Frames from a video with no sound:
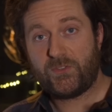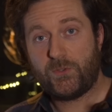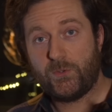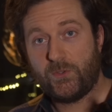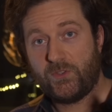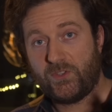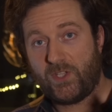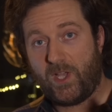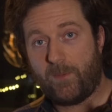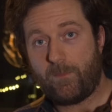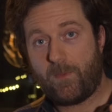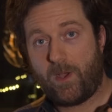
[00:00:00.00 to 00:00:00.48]
to
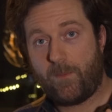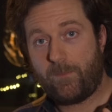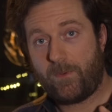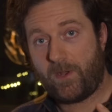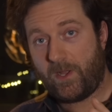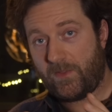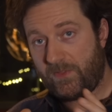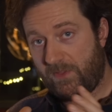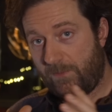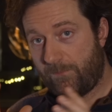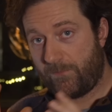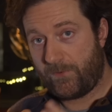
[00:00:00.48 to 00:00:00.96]
sum up
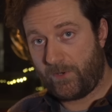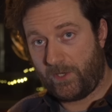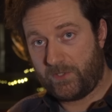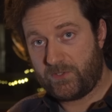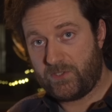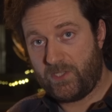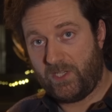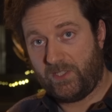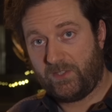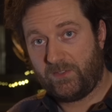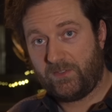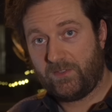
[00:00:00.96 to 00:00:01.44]
on the
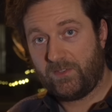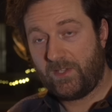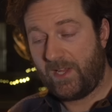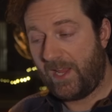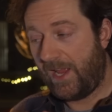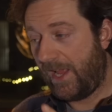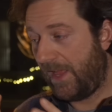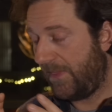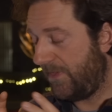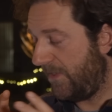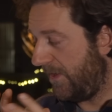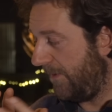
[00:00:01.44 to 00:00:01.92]
project
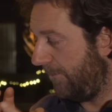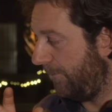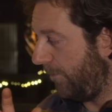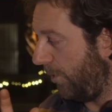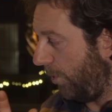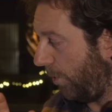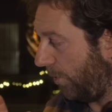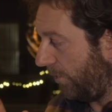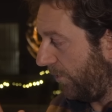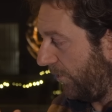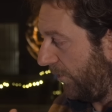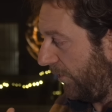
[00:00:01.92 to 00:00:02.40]
and the
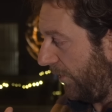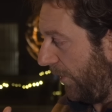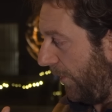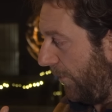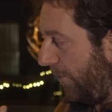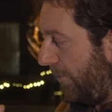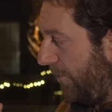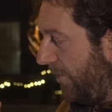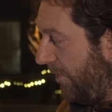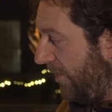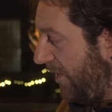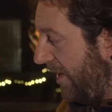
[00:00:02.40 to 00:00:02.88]
importance
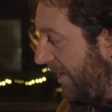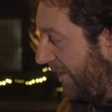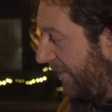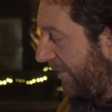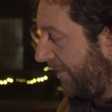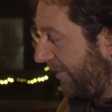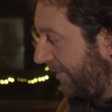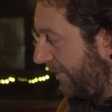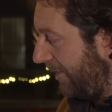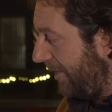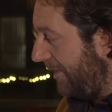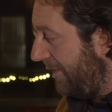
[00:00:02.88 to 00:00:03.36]
of
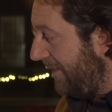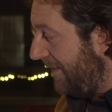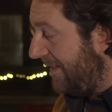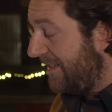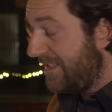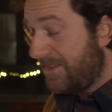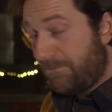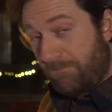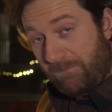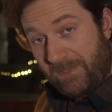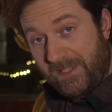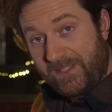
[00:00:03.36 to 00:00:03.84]

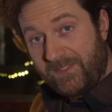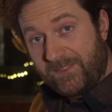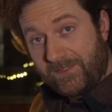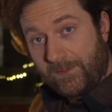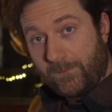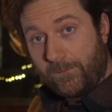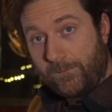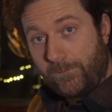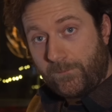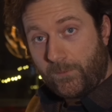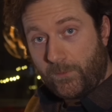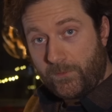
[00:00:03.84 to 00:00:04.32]
these bits of
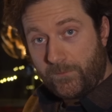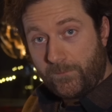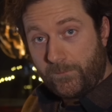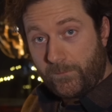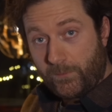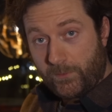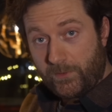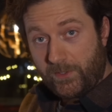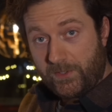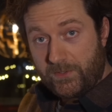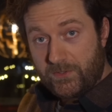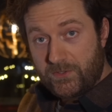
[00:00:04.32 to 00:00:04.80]

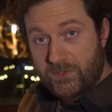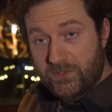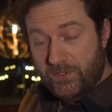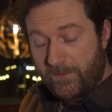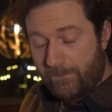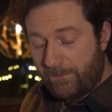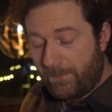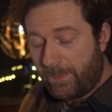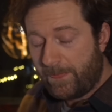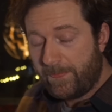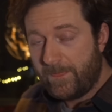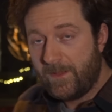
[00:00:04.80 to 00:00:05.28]
footage.
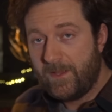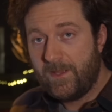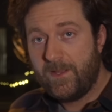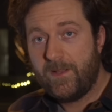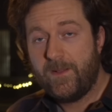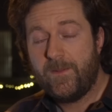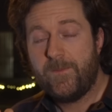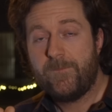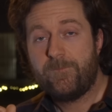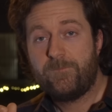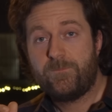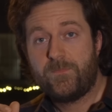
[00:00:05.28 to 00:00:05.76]

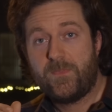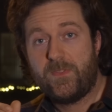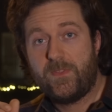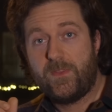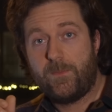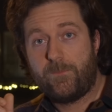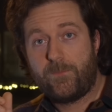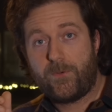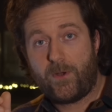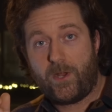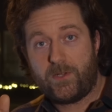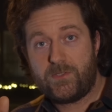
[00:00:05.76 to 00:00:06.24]
The
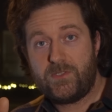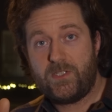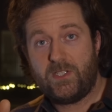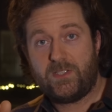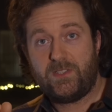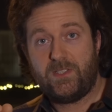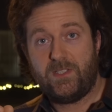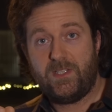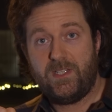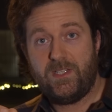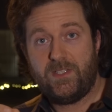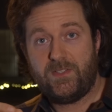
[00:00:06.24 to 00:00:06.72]

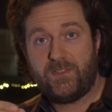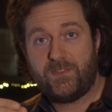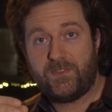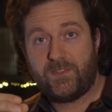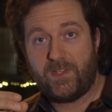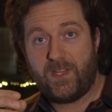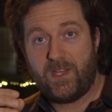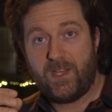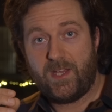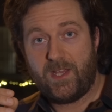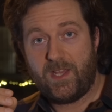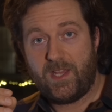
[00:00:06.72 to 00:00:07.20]
project, it's
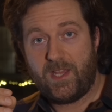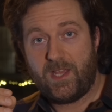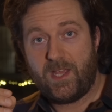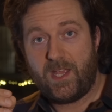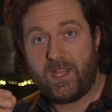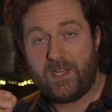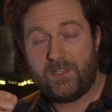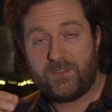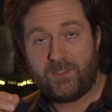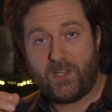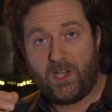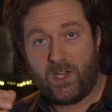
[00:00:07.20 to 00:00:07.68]

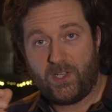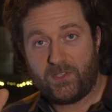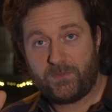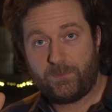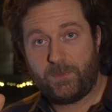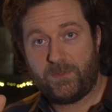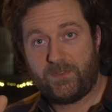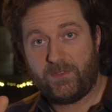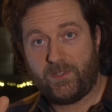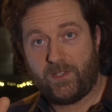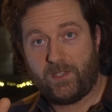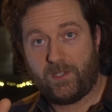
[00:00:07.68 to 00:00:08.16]
a
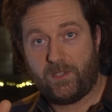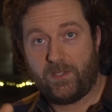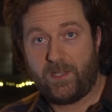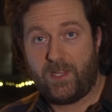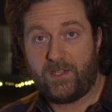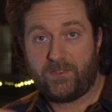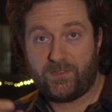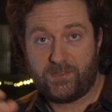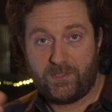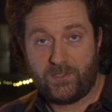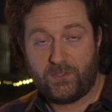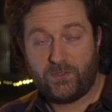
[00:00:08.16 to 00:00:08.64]
hospital,
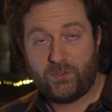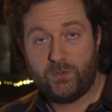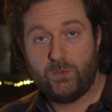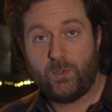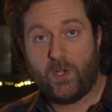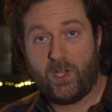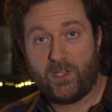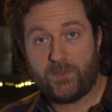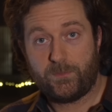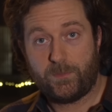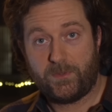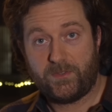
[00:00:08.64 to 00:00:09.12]
actually 2
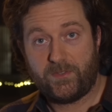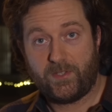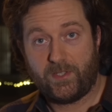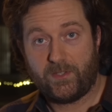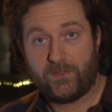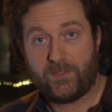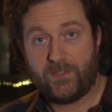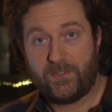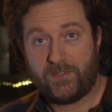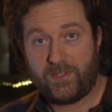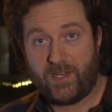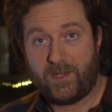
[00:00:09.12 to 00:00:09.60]

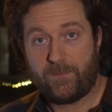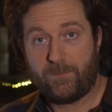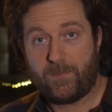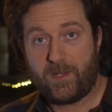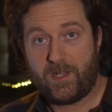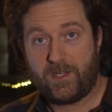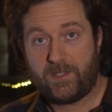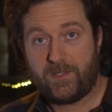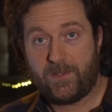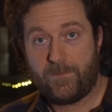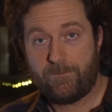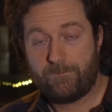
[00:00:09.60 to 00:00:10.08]
hospitals in
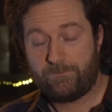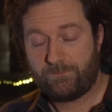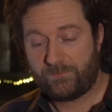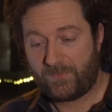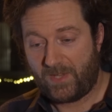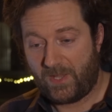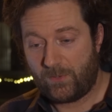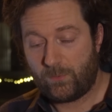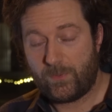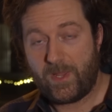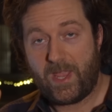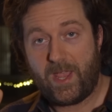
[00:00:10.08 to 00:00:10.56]
Denmark.
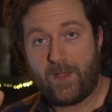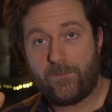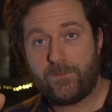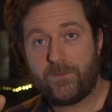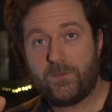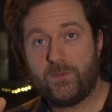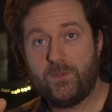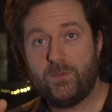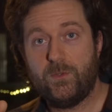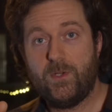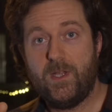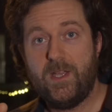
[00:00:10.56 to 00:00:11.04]
And we have
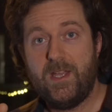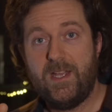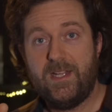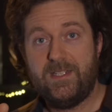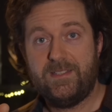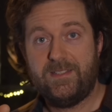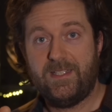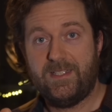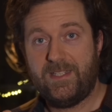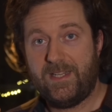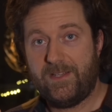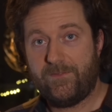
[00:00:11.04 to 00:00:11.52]
to
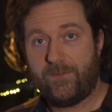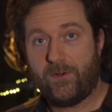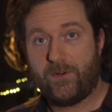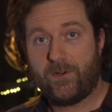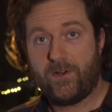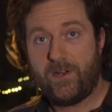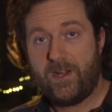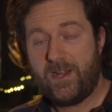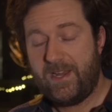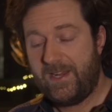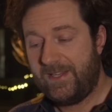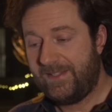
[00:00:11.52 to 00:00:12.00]

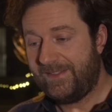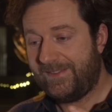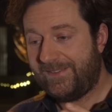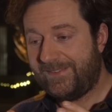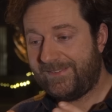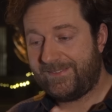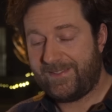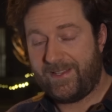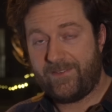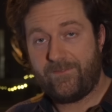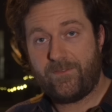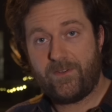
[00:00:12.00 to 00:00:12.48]
deliver
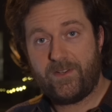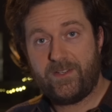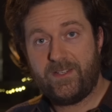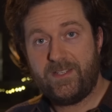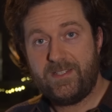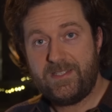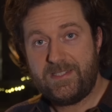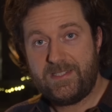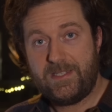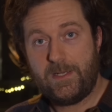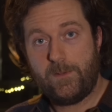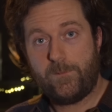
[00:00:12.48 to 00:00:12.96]
7
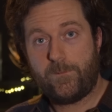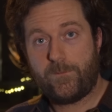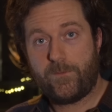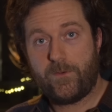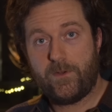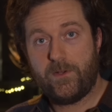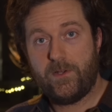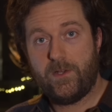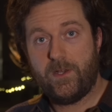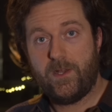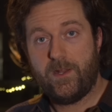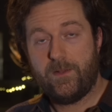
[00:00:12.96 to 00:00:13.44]

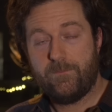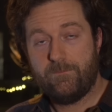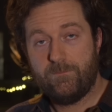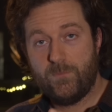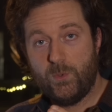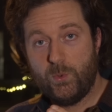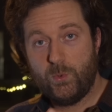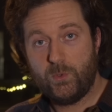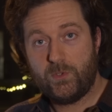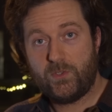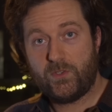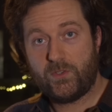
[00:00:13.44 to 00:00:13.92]
different
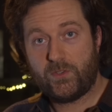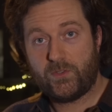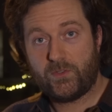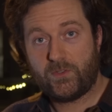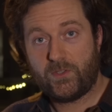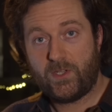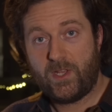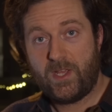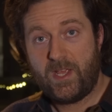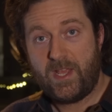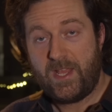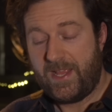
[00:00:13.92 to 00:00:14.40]

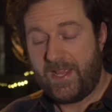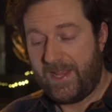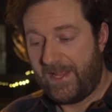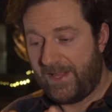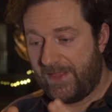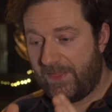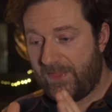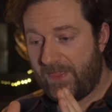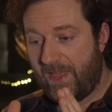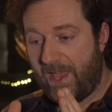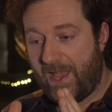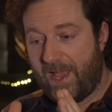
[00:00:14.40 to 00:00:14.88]
moods
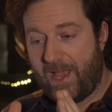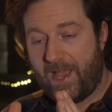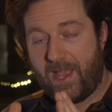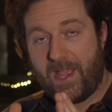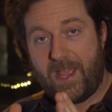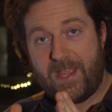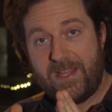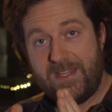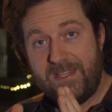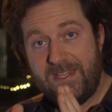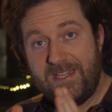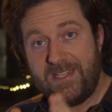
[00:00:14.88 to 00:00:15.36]

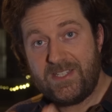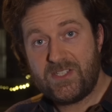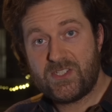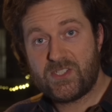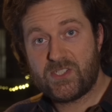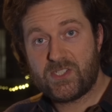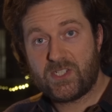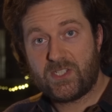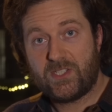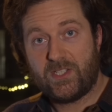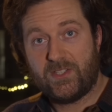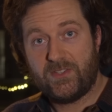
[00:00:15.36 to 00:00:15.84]
that
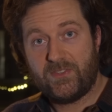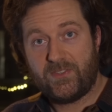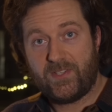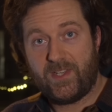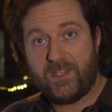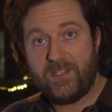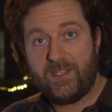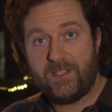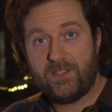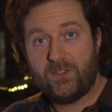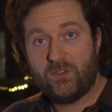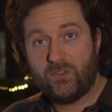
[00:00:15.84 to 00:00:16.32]
each
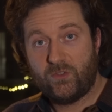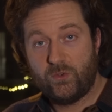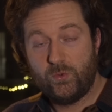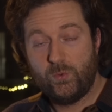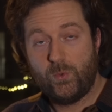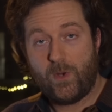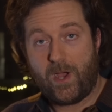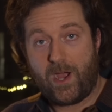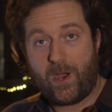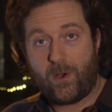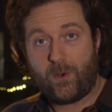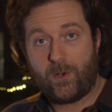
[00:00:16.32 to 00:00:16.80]
containing
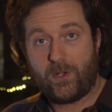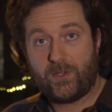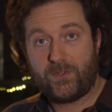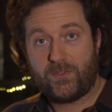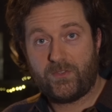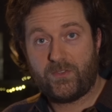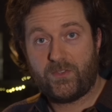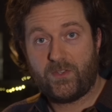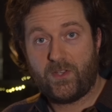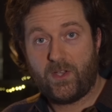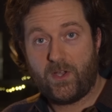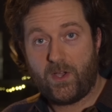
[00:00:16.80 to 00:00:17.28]
2
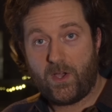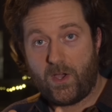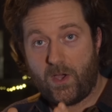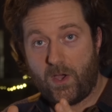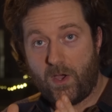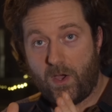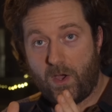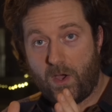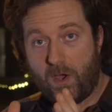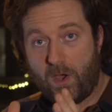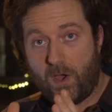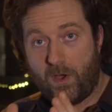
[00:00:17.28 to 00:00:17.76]
hours
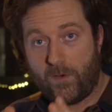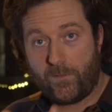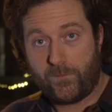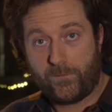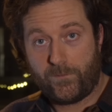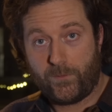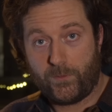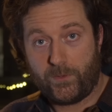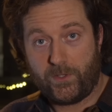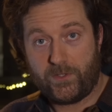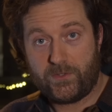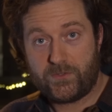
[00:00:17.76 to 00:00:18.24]
of
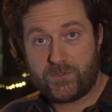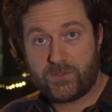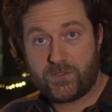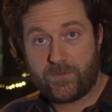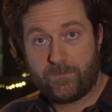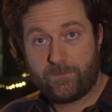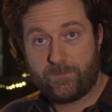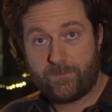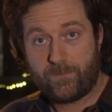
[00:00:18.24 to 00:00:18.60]
footage.